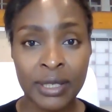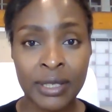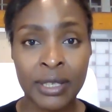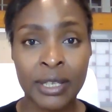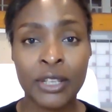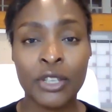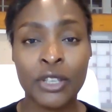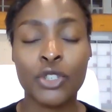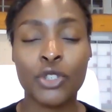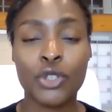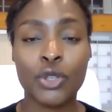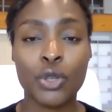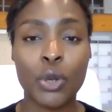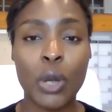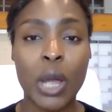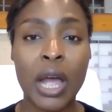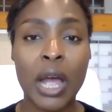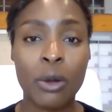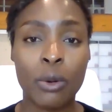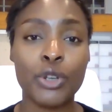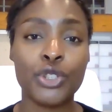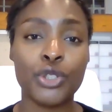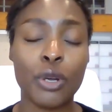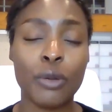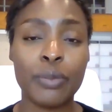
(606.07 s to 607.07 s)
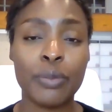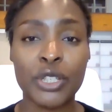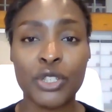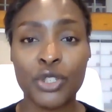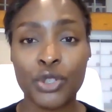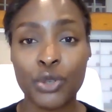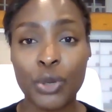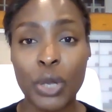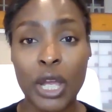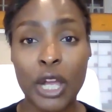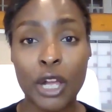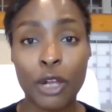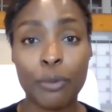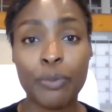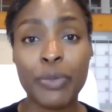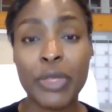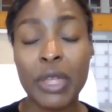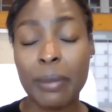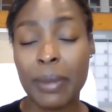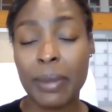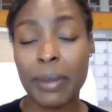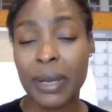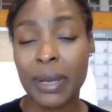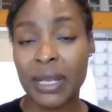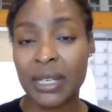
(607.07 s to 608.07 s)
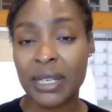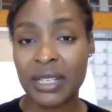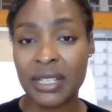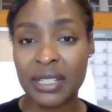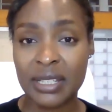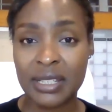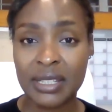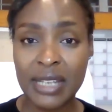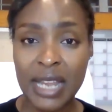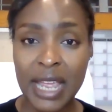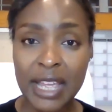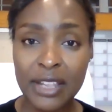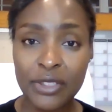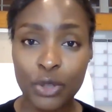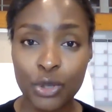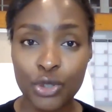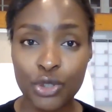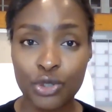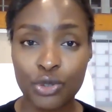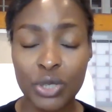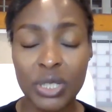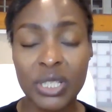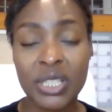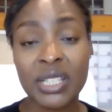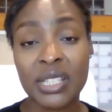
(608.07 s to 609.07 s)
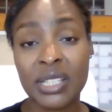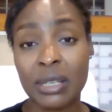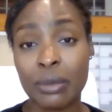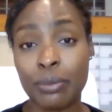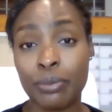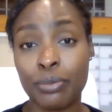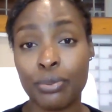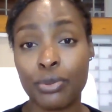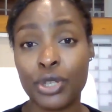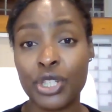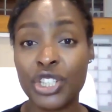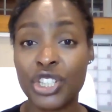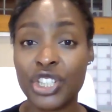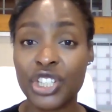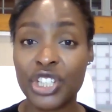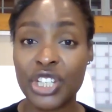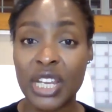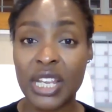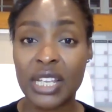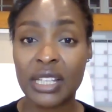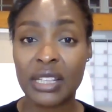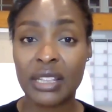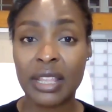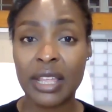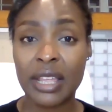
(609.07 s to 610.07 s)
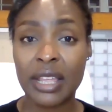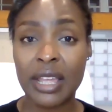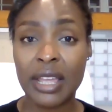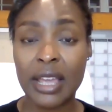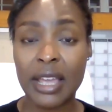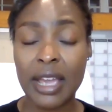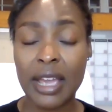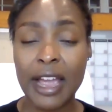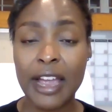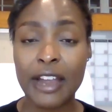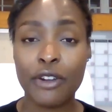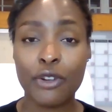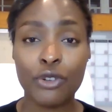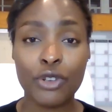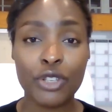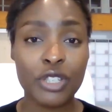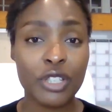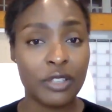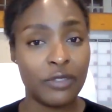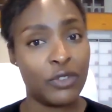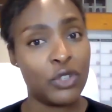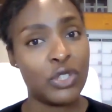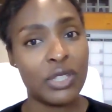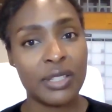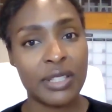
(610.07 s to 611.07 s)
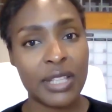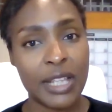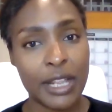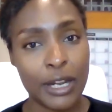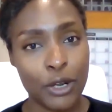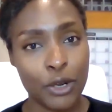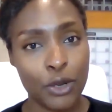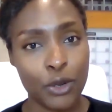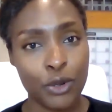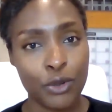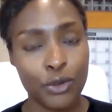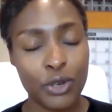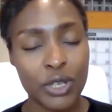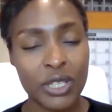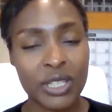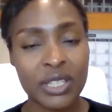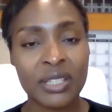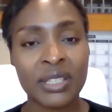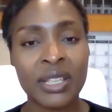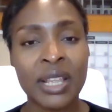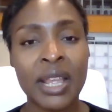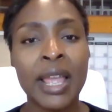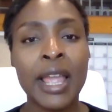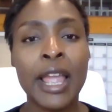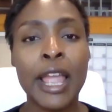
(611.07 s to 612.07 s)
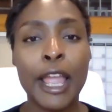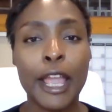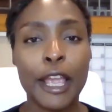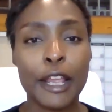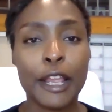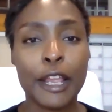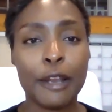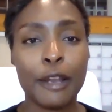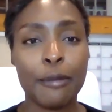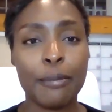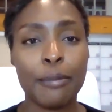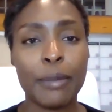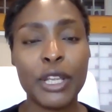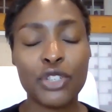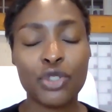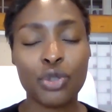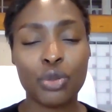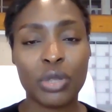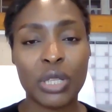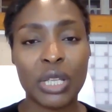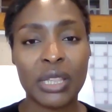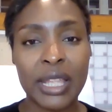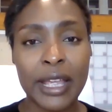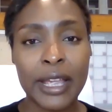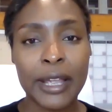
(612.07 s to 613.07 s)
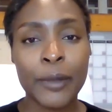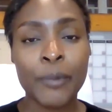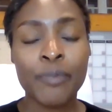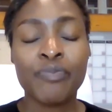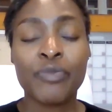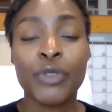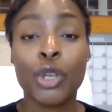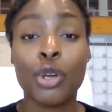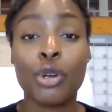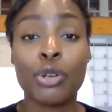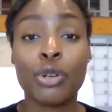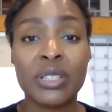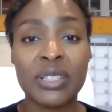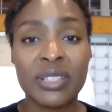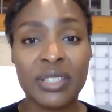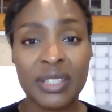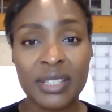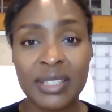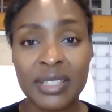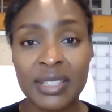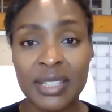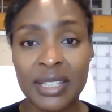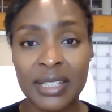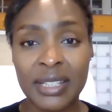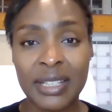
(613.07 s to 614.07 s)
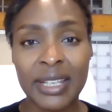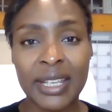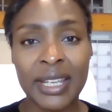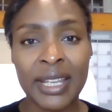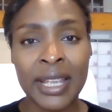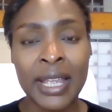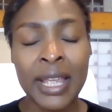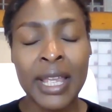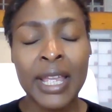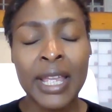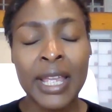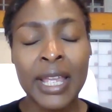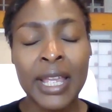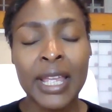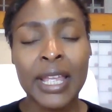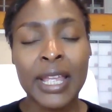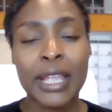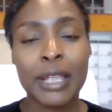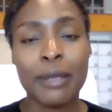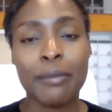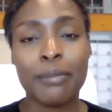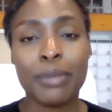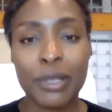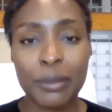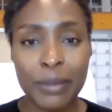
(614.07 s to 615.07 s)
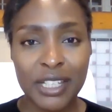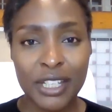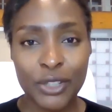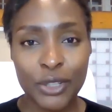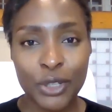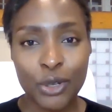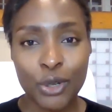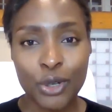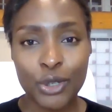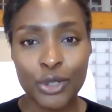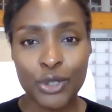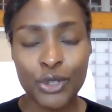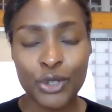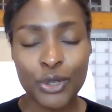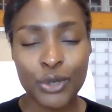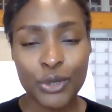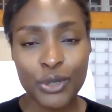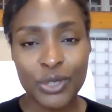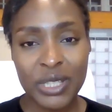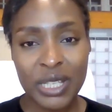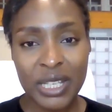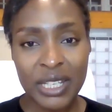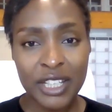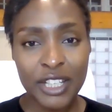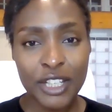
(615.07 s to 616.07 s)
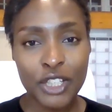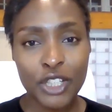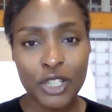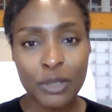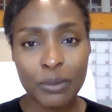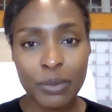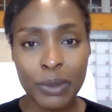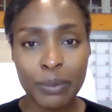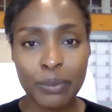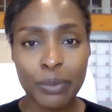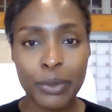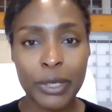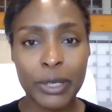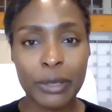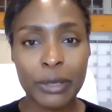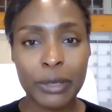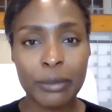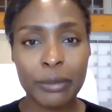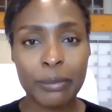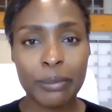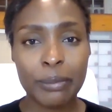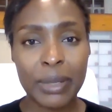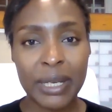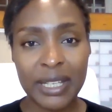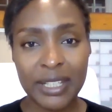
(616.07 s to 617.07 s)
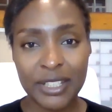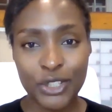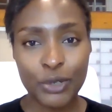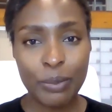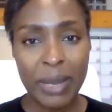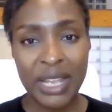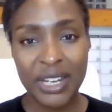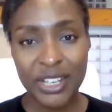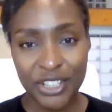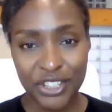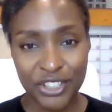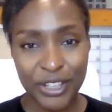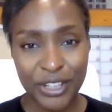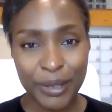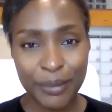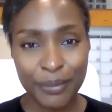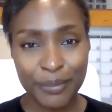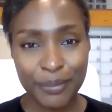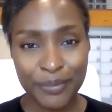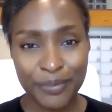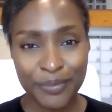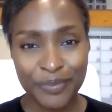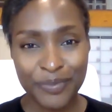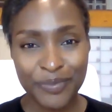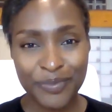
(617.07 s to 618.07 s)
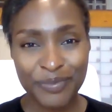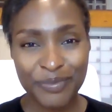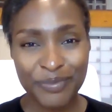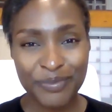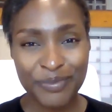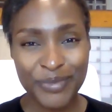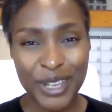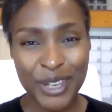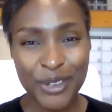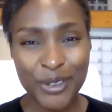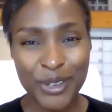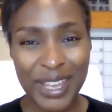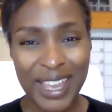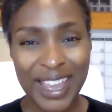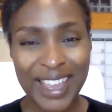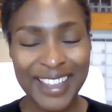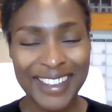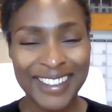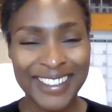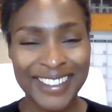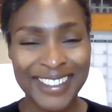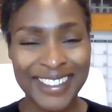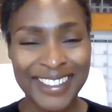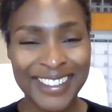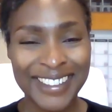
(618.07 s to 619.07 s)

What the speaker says: So our job is to help them understand those risks, appreciate their high risks versus their low risks, and make sure that they're consistently implementing the controls that need to be put in place to manage them. Okay.